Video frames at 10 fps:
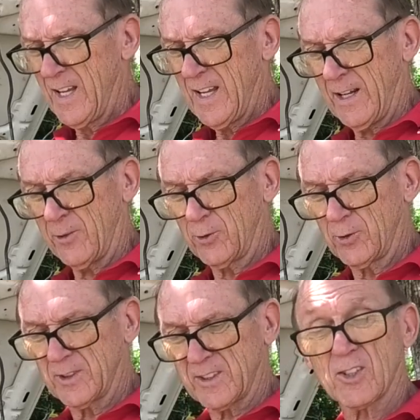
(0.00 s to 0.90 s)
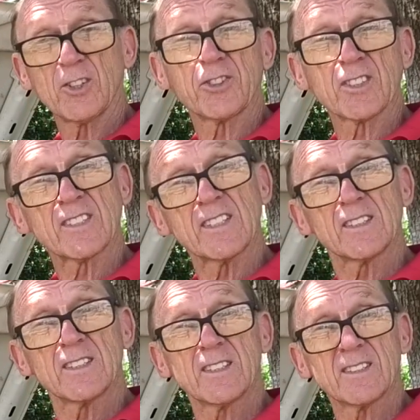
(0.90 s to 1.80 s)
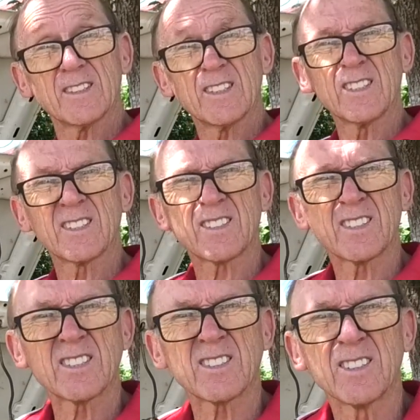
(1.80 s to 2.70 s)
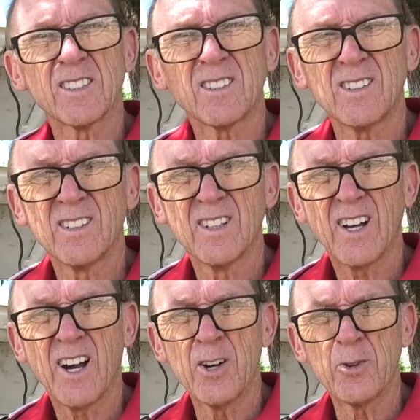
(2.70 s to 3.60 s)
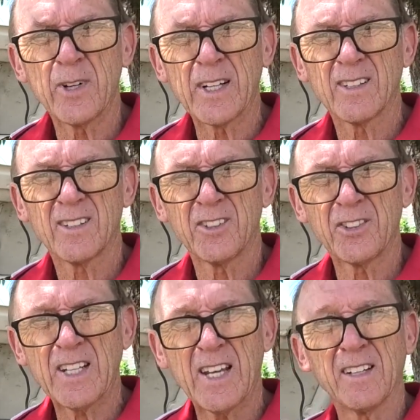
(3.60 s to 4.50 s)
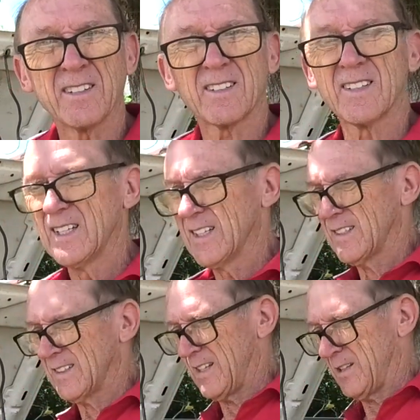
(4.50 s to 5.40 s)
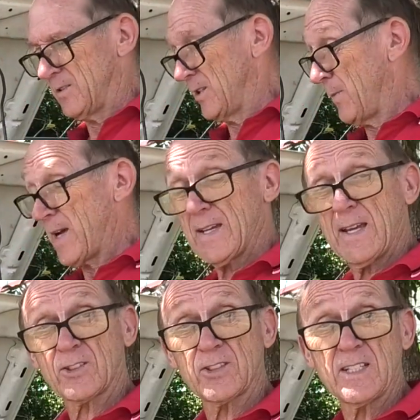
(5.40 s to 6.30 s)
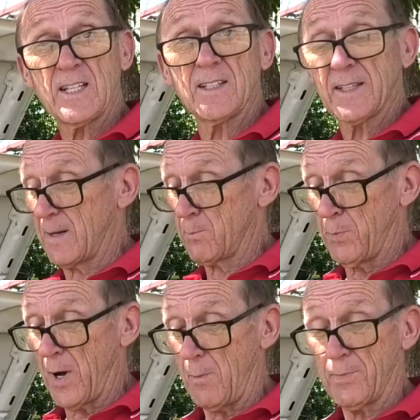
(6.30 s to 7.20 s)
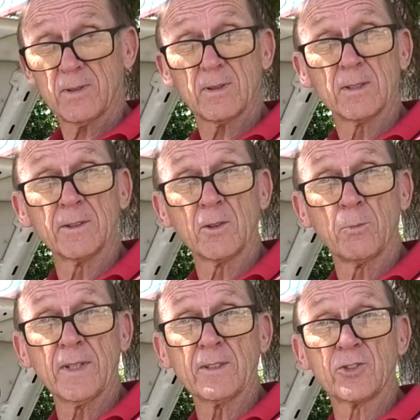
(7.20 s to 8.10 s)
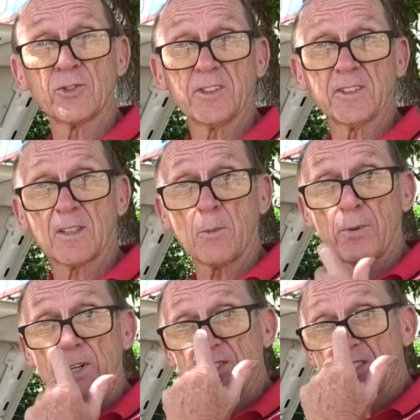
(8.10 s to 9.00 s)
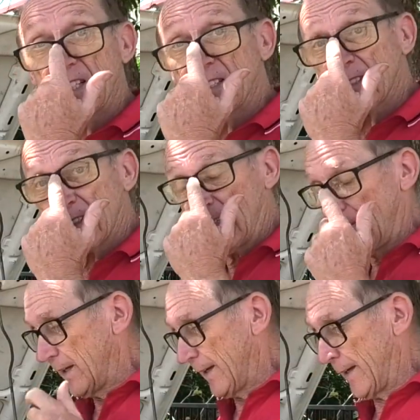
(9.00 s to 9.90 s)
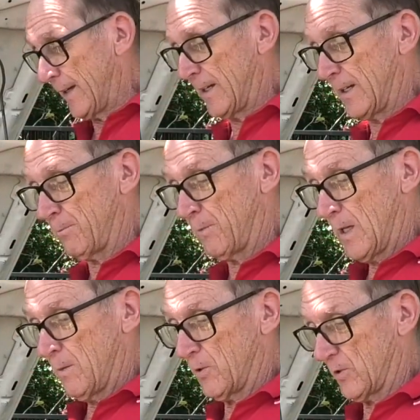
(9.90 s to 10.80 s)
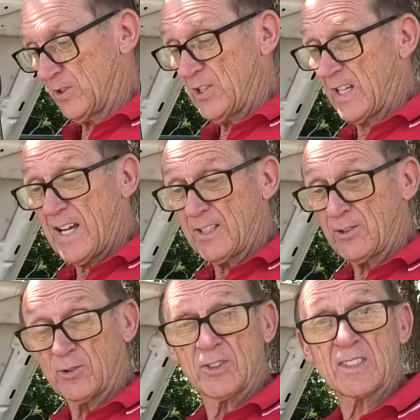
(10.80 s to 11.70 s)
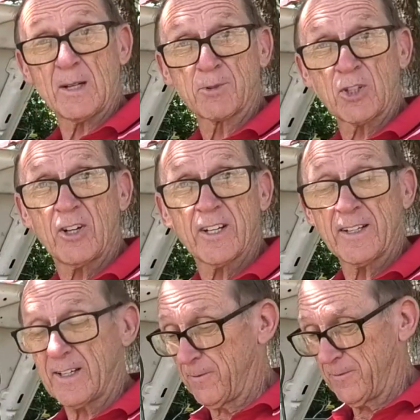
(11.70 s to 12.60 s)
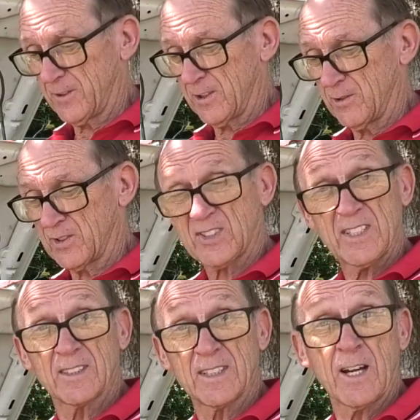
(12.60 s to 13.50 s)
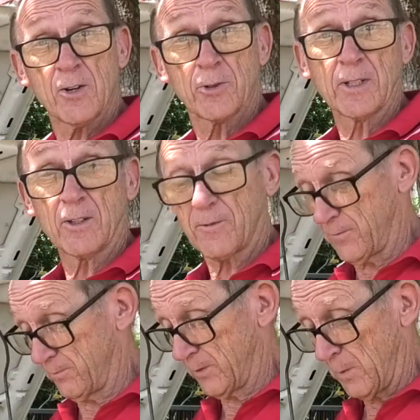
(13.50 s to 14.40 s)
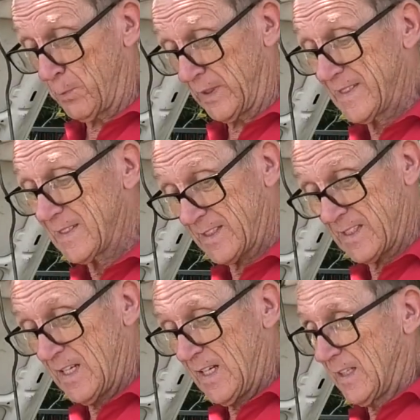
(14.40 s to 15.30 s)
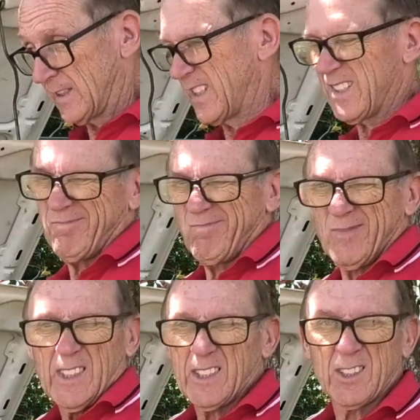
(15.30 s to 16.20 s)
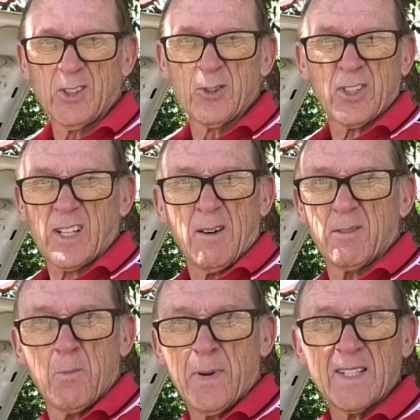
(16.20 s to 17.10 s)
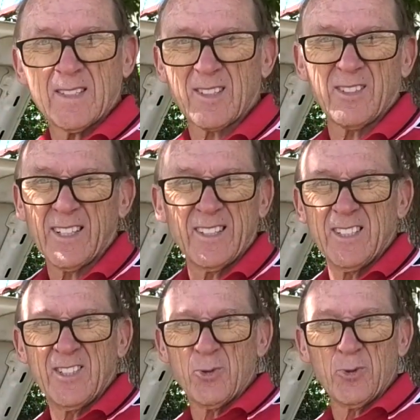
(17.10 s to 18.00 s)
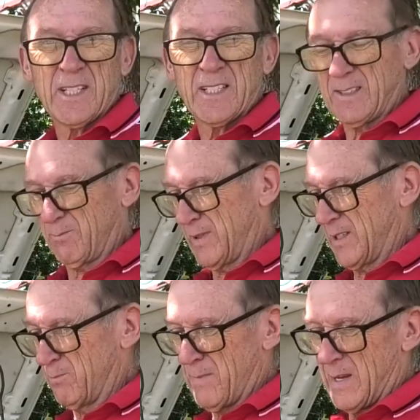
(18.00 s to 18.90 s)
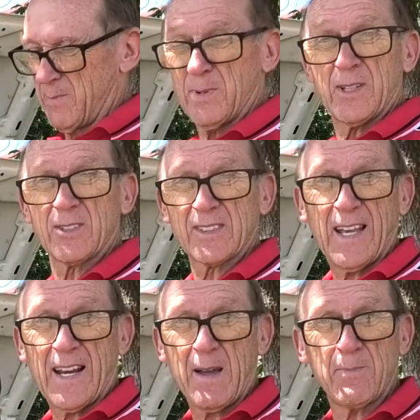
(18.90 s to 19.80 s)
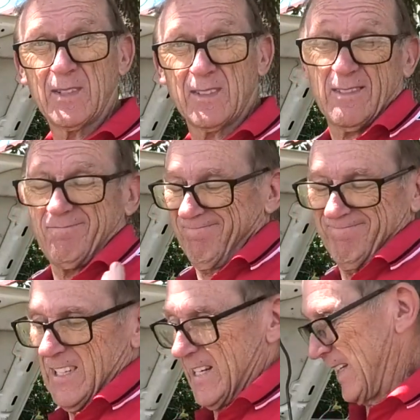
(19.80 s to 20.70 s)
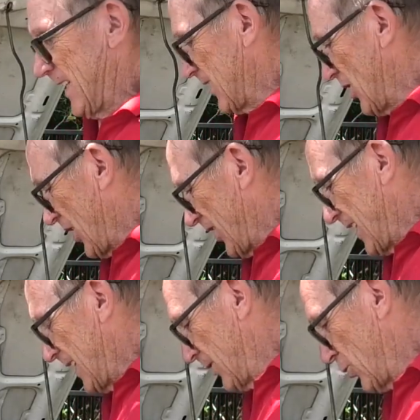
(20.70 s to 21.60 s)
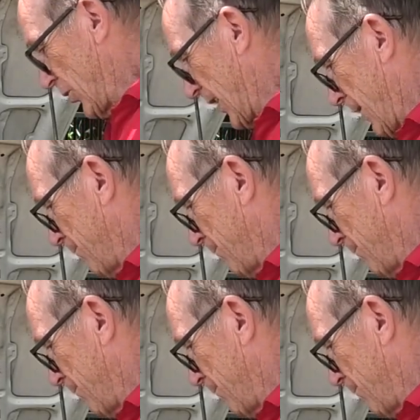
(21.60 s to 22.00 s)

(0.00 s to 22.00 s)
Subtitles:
And all it's got to seal it is this little O-ring on the end. So you may actually hear that pop a little bit during the compression test because you can't do this up tight enough to seal the O-ring off completely. So you'll lose a couple of PSI in your reading, maybe because that happens. It's neither here nor there.